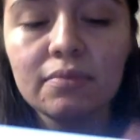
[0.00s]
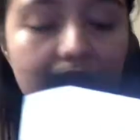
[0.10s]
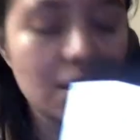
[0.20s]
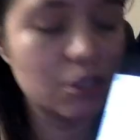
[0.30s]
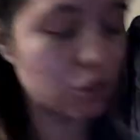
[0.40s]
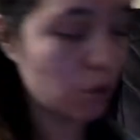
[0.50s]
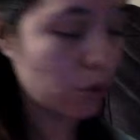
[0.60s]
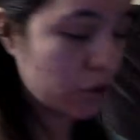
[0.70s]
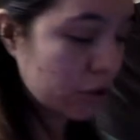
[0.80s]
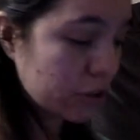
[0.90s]
And so
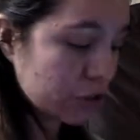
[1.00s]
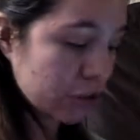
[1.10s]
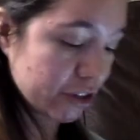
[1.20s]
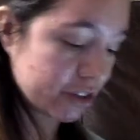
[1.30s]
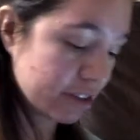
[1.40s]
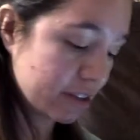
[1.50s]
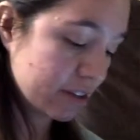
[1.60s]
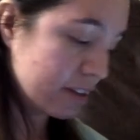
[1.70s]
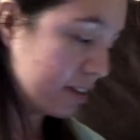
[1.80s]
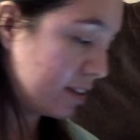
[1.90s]
your turn
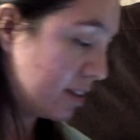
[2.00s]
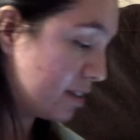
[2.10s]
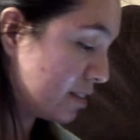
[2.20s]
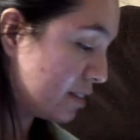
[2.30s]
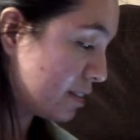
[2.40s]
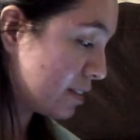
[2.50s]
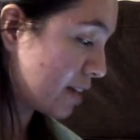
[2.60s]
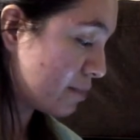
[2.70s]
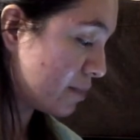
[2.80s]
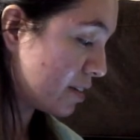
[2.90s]
in this
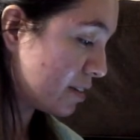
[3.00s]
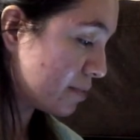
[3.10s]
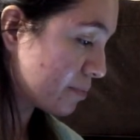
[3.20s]
assignment